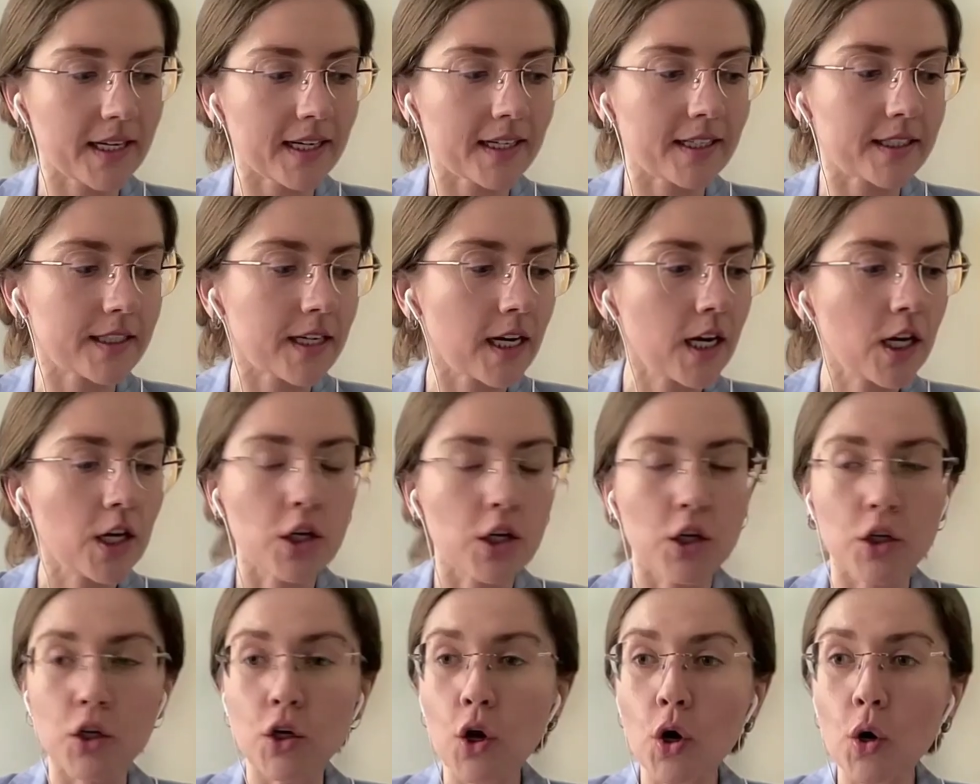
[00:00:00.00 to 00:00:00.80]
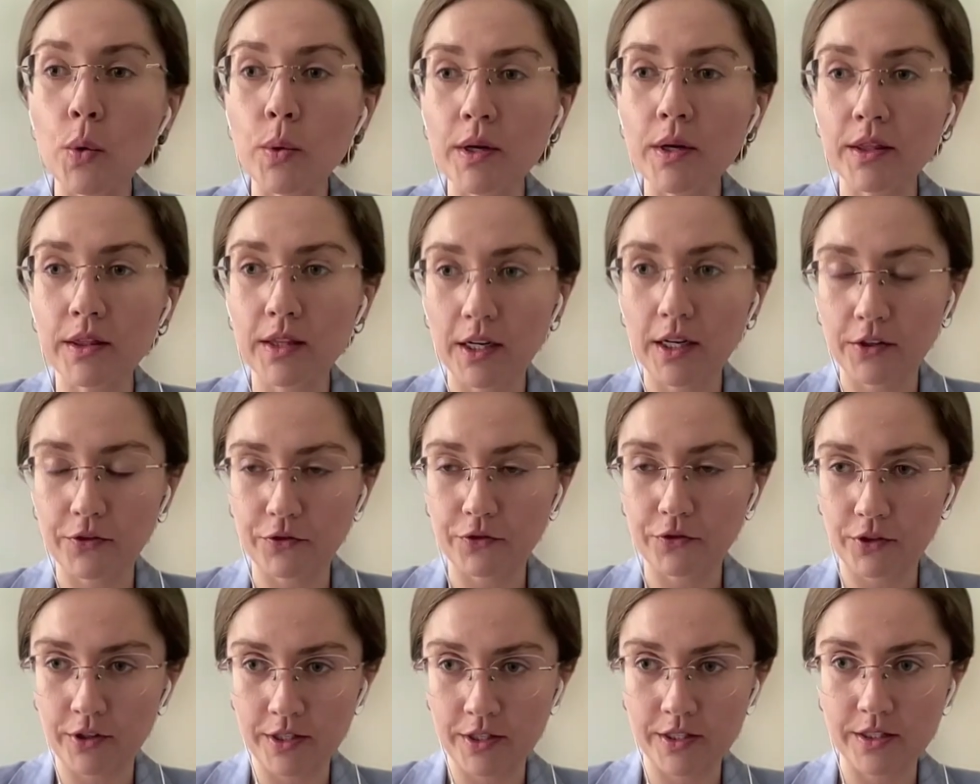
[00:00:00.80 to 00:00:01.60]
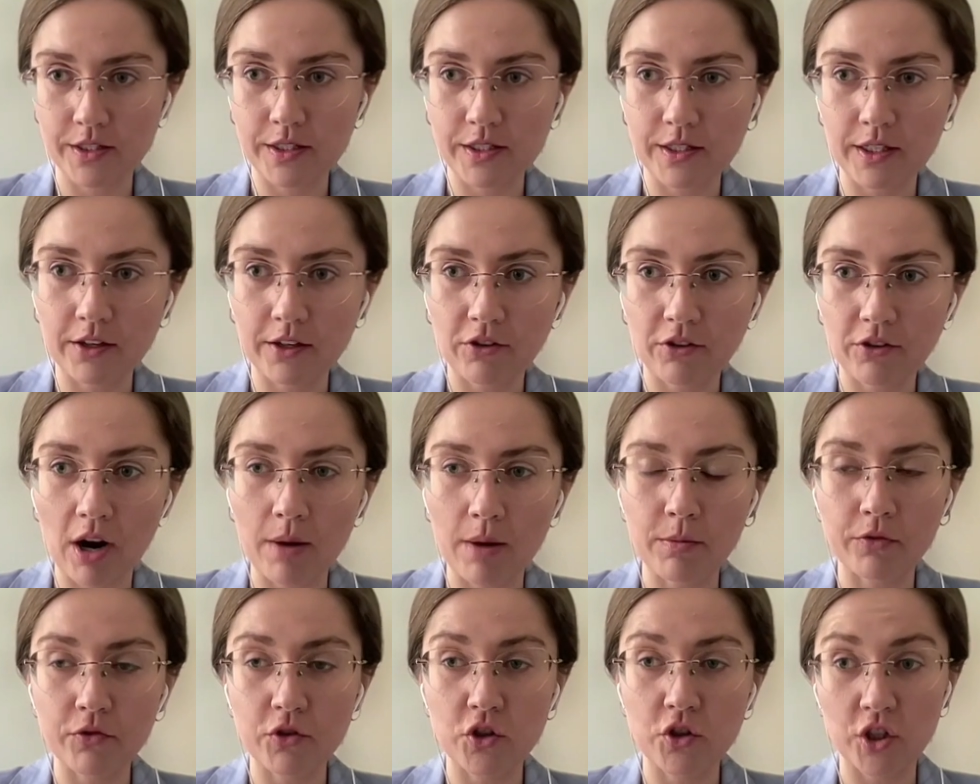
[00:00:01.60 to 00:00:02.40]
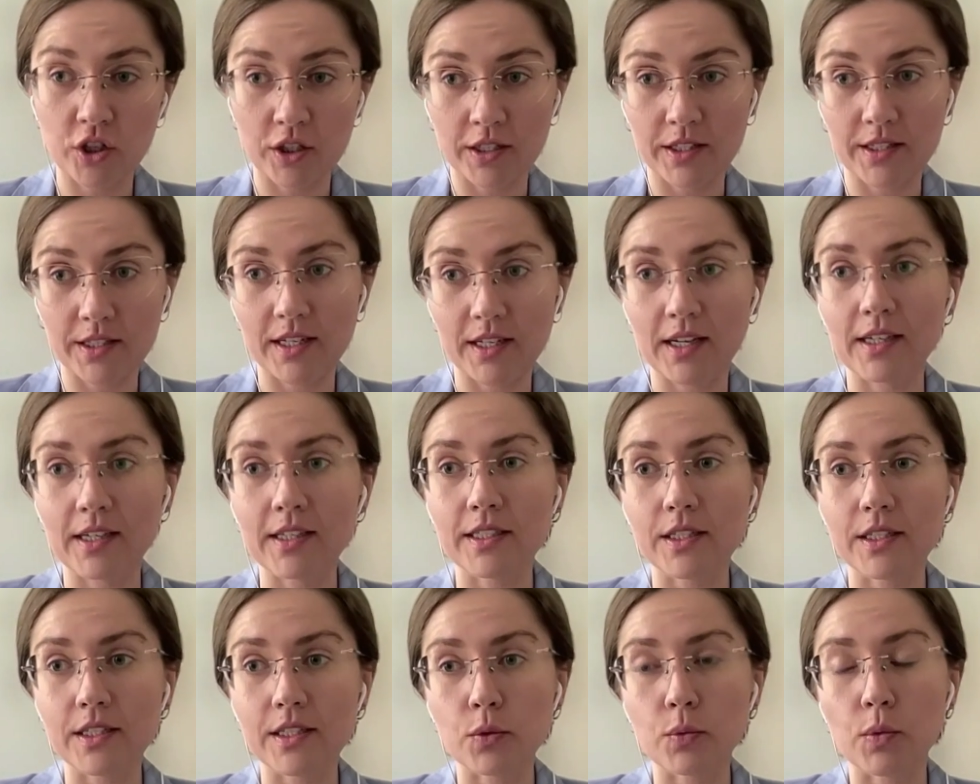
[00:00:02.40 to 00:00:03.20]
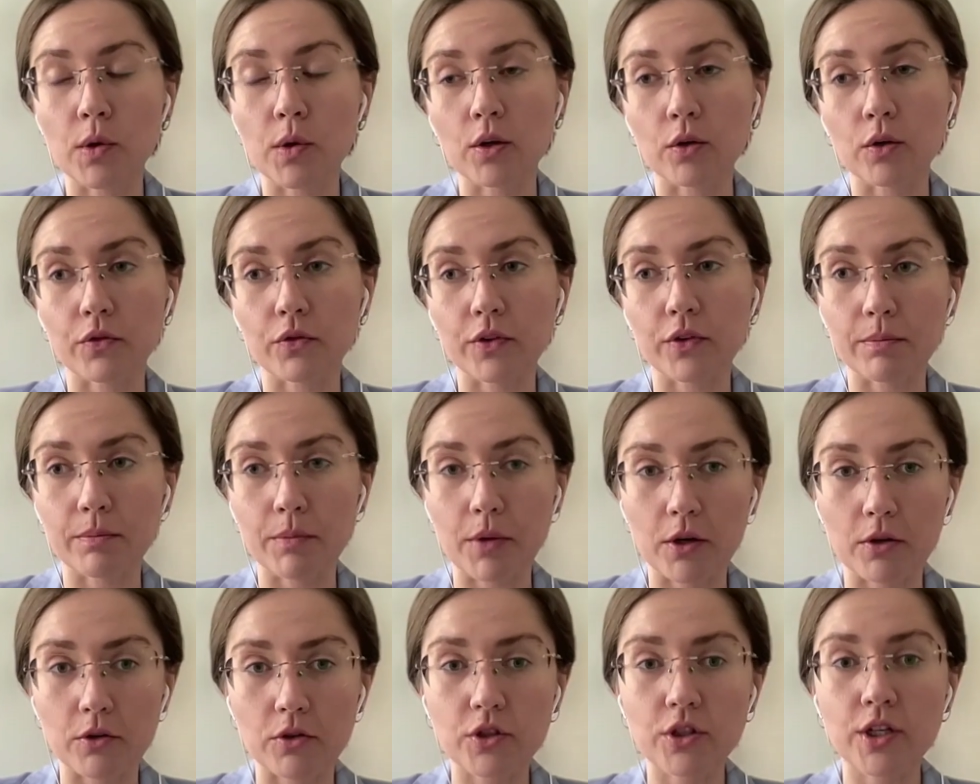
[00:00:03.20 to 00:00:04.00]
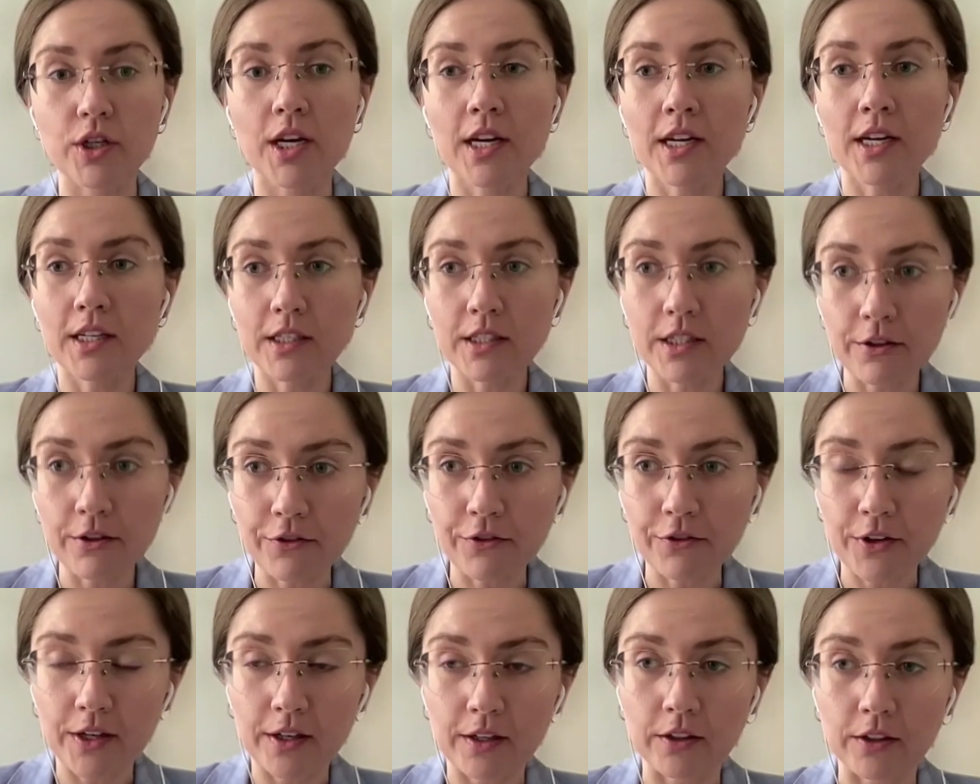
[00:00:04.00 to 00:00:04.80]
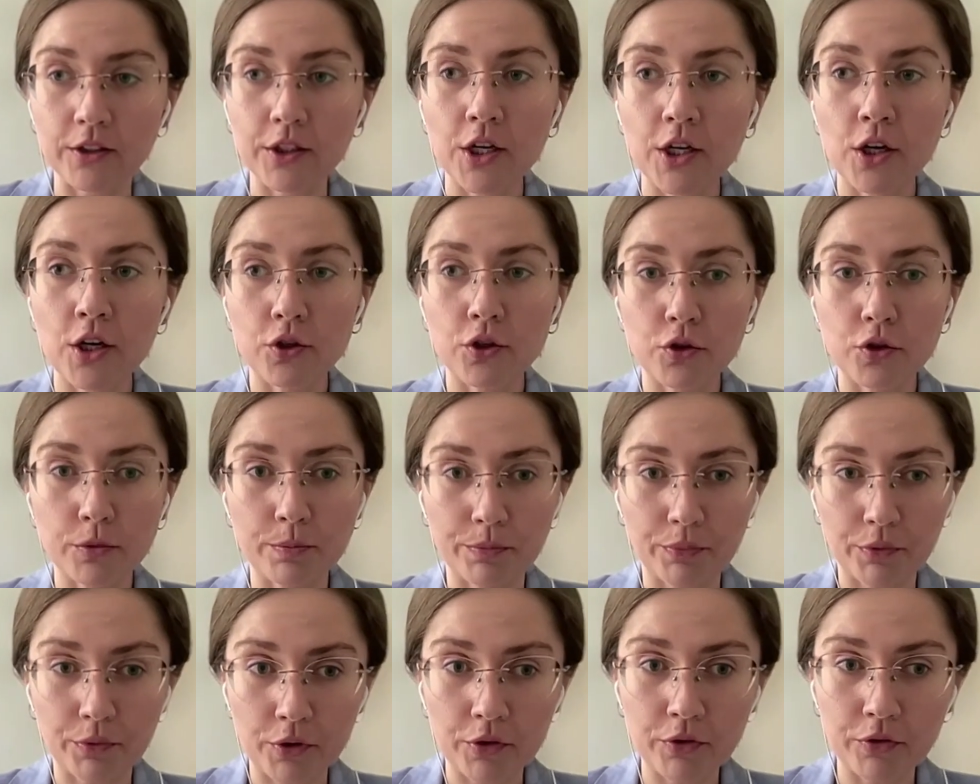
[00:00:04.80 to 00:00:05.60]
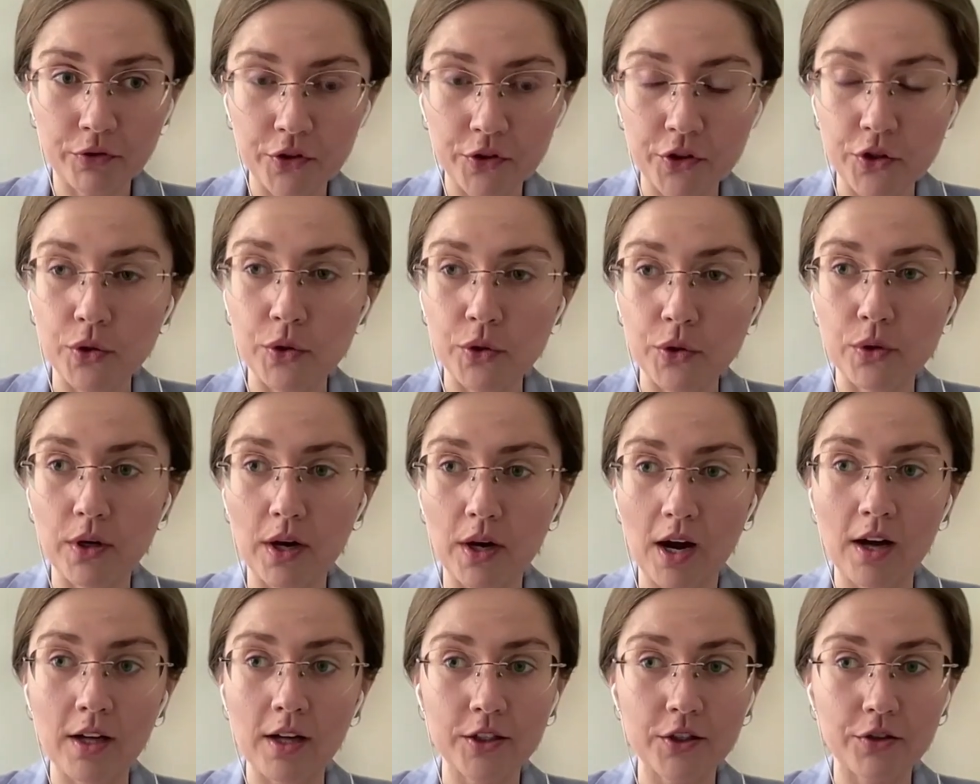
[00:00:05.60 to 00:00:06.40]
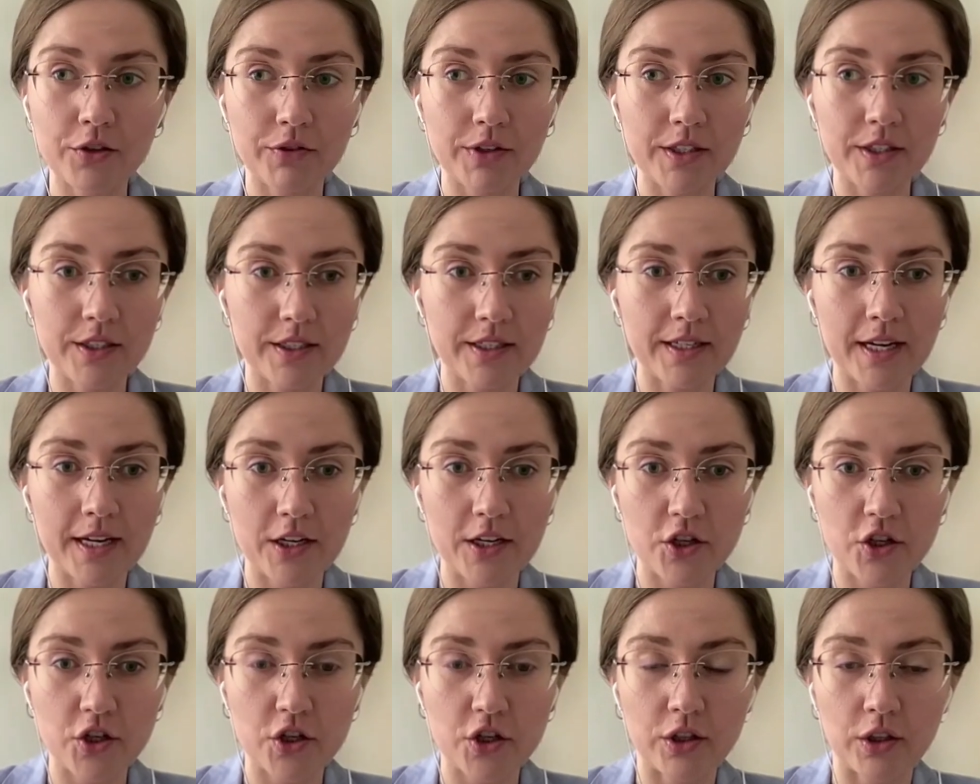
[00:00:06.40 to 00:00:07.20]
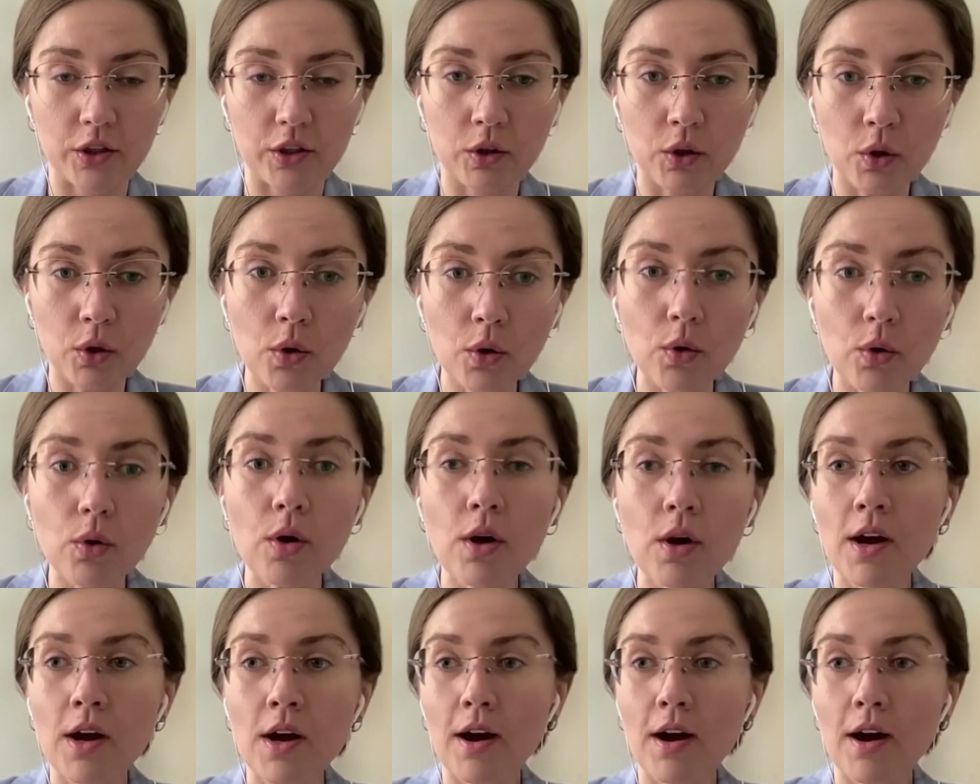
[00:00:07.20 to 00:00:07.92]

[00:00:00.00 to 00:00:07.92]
and knowing that, for instance, the crime of genocide is one of the most difficult to prove to under international law,